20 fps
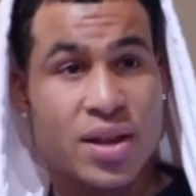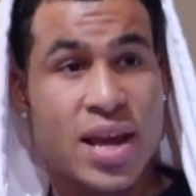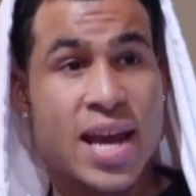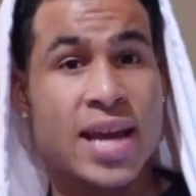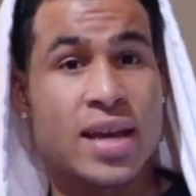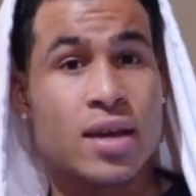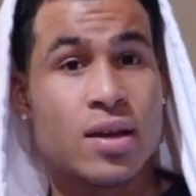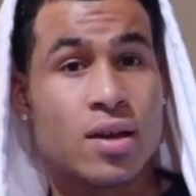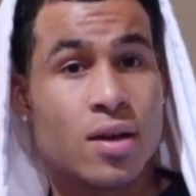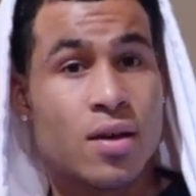
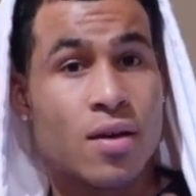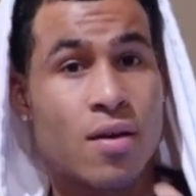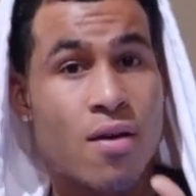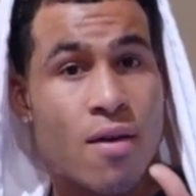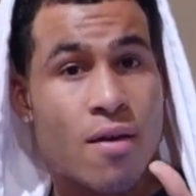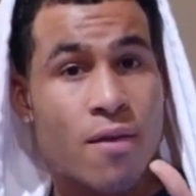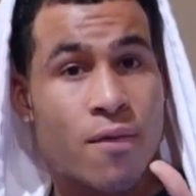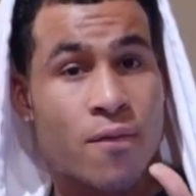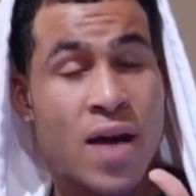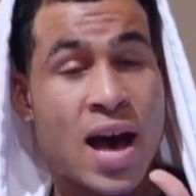hey,
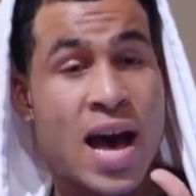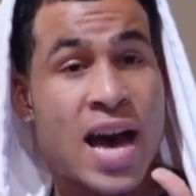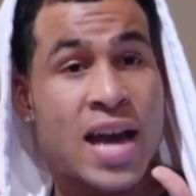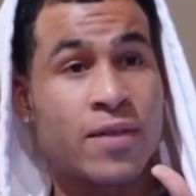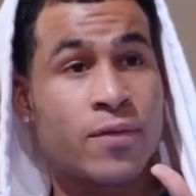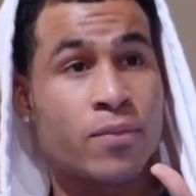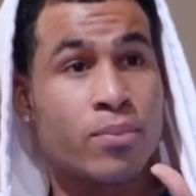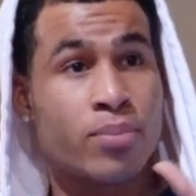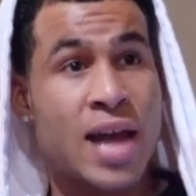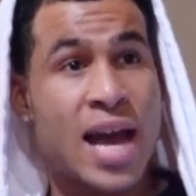
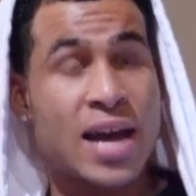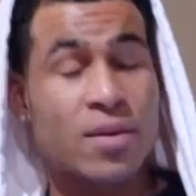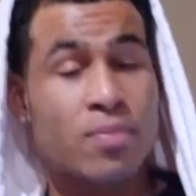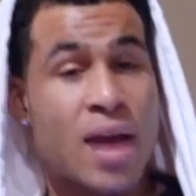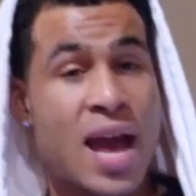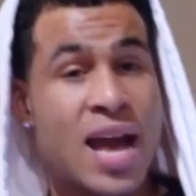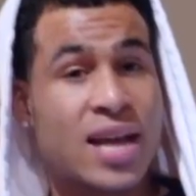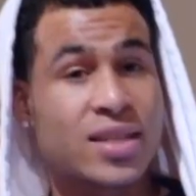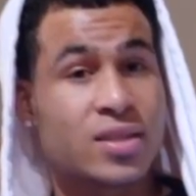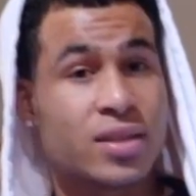5 black
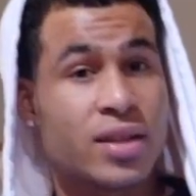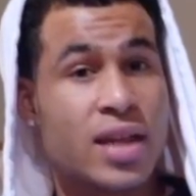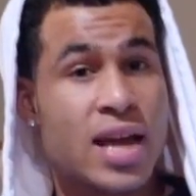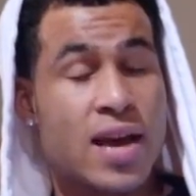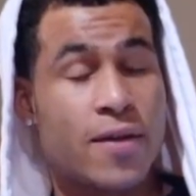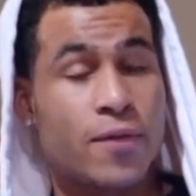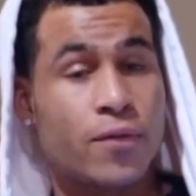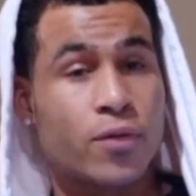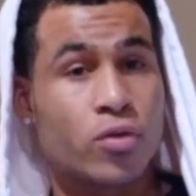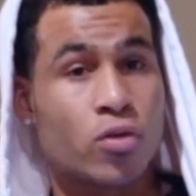masks
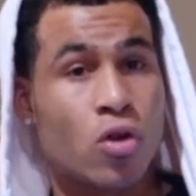left.